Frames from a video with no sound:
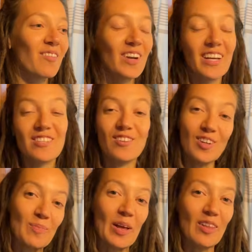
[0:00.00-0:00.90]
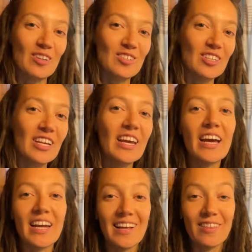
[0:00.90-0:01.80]
when I started my lock journey
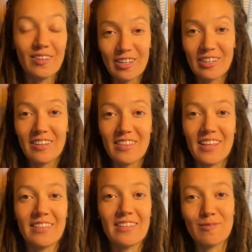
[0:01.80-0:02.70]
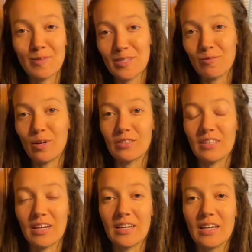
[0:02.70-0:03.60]
and I learned that this was a wrong
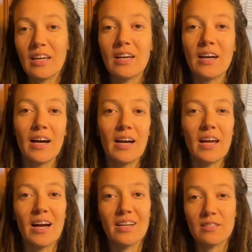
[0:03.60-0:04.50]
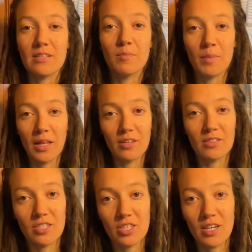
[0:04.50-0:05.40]
technique, I asked my
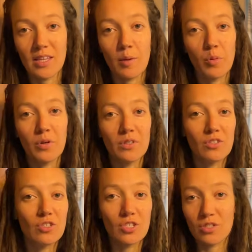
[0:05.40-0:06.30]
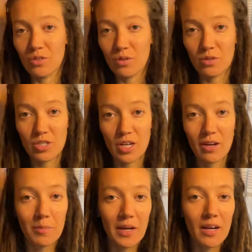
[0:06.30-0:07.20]
loctician at that point to just do crochet
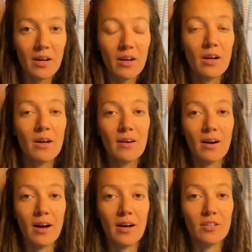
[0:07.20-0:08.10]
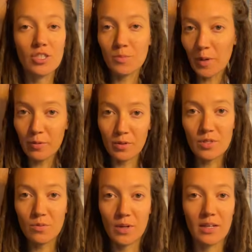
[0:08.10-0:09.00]
on my hair, just my
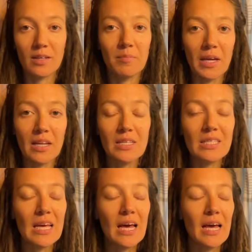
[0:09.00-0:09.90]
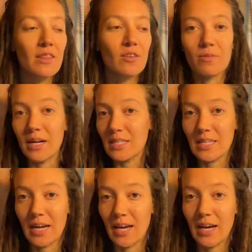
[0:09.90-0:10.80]
roots when I did maintenance. The rest,
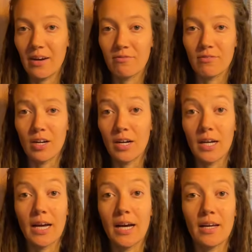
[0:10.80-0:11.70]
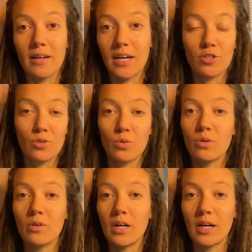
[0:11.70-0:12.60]
I have not had
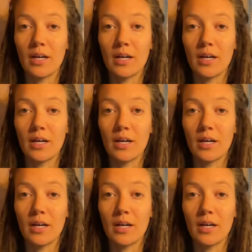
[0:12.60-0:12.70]
actual